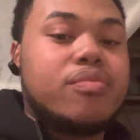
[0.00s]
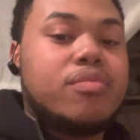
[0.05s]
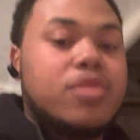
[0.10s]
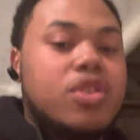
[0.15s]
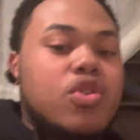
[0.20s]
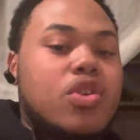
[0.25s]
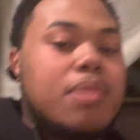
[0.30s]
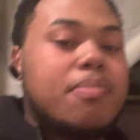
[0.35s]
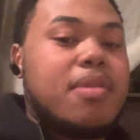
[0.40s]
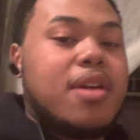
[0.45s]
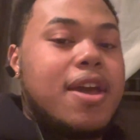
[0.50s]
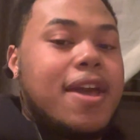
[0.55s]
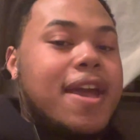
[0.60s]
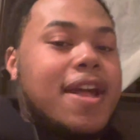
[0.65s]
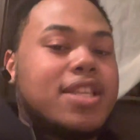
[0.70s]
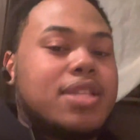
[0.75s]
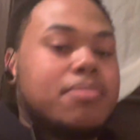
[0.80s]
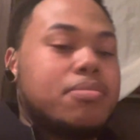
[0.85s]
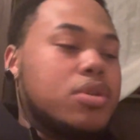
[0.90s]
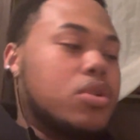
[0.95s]
You can be a
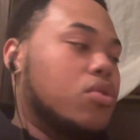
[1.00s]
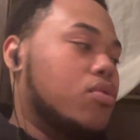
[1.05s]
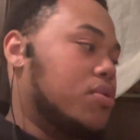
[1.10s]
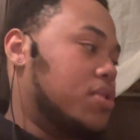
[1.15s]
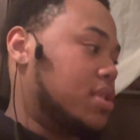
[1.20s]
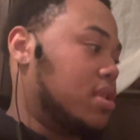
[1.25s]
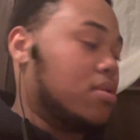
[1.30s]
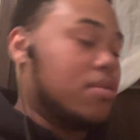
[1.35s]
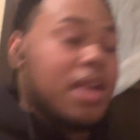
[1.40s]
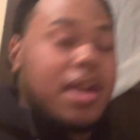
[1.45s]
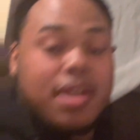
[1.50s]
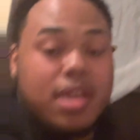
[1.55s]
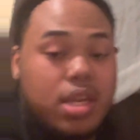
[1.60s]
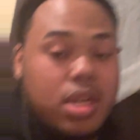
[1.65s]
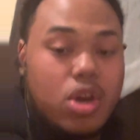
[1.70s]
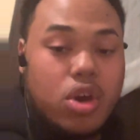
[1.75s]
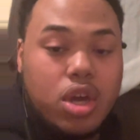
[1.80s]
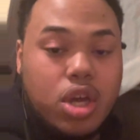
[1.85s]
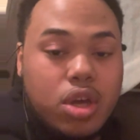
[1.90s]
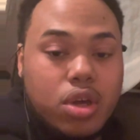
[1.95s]
handsome dude and still not get
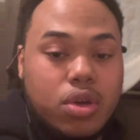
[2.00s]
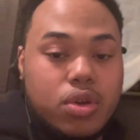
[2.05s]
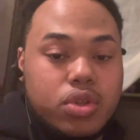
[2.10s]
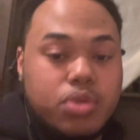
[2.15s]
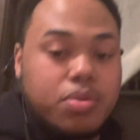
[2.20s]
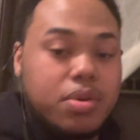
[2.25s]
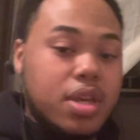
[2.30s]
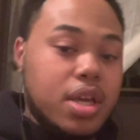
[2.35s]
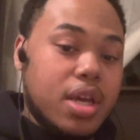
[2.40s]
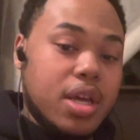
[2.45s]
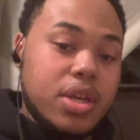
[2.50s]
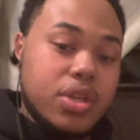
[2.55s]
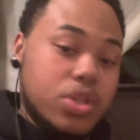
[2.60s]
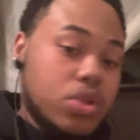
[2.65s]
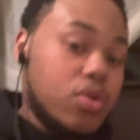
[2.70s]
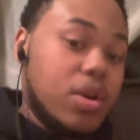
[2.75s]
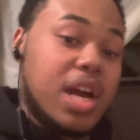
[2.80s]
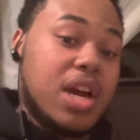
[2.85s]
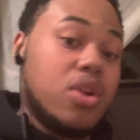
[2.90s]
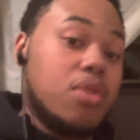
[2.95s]
no hoes because you
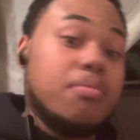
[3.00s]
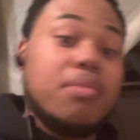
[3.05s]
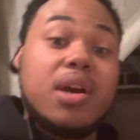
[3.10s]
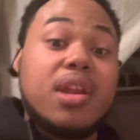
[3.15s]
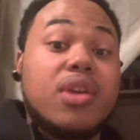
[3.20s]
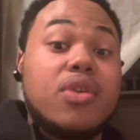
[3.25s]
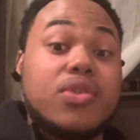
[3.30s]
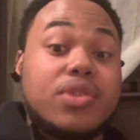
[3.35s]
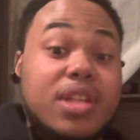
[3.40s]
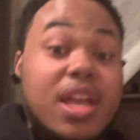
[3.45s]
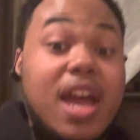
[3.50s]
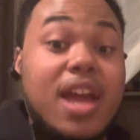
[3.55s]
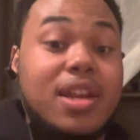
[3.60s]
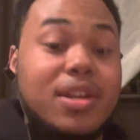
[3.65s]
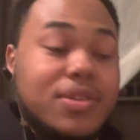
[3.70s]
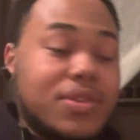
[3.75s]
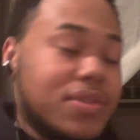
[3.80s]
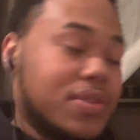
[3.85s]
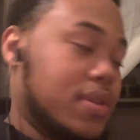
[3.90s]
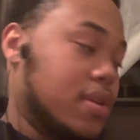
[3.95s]
don't got no money or
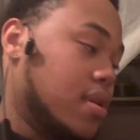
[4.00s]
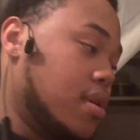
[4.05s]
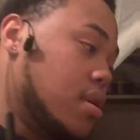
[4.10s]
status.